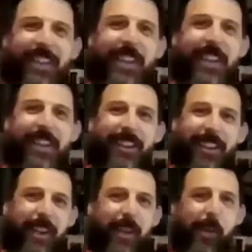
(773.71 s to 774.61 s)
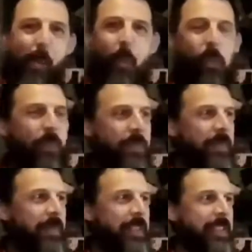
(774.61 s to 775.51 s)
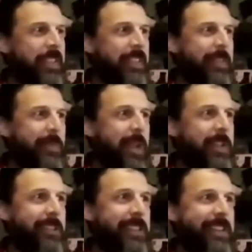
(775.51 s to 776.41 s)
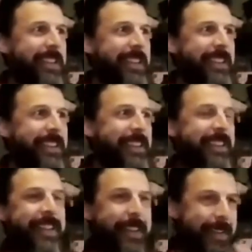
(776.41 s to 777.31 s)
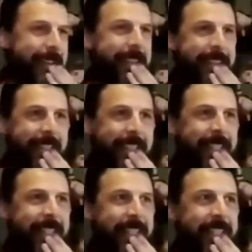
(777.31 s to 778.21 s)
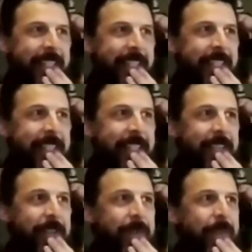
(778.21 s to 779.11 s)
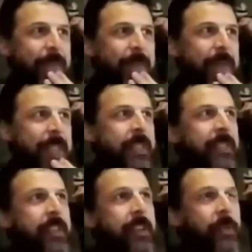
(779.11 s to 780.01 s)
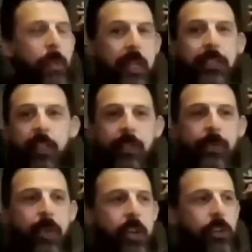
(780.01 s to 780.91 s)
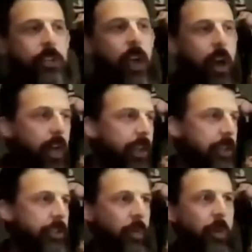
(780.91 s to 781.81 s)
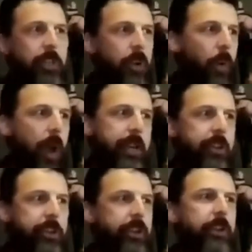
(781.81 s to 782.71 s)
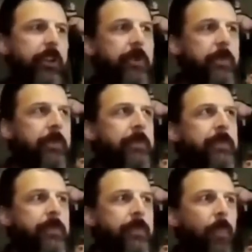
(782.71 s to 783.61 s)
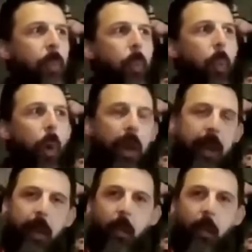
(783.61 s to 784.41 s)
Yeah, I had mentioned I had, you know, kind of recently finished college and wasn't quite sure what I